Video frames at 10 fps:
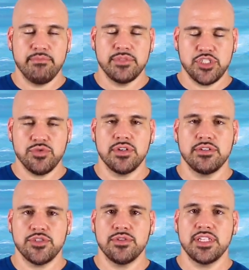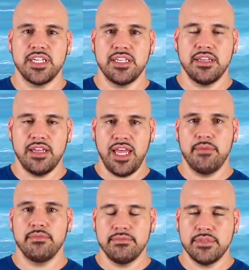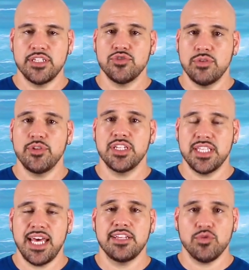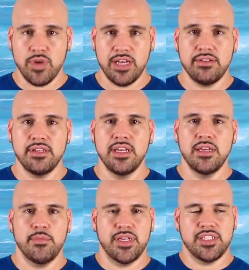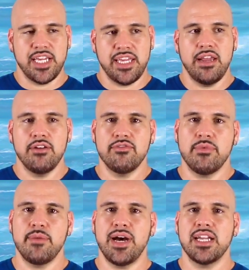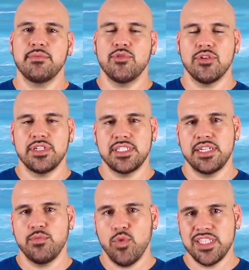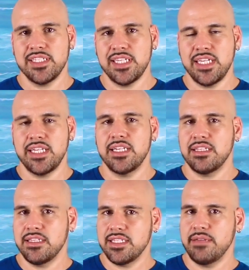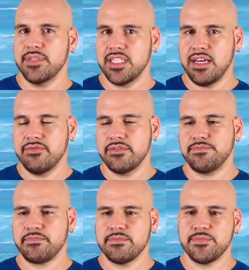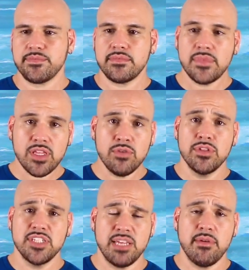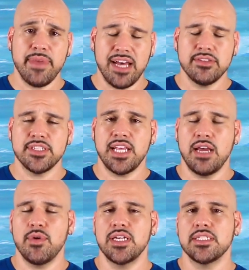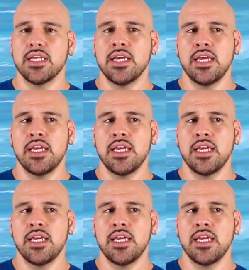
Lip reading: surely contributed to that as well, because I cared for my body more and didn't want to eat the same stuff or the same amounts that I was.